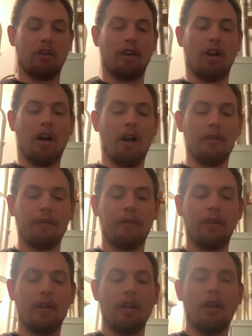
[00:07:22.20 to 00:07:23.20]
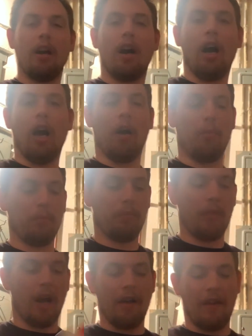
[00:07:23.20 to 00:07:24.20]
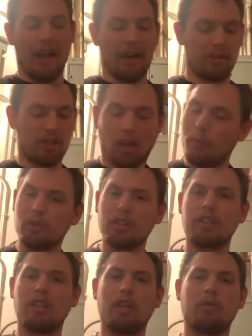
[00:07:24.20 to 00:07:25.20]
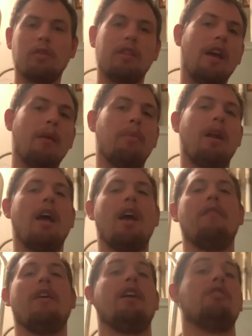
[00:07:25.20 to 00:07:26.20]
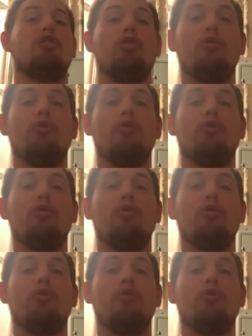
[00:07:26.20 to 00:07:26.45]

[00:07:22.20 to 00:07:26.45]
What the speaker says: off. I've had some success with that, but I haven't had too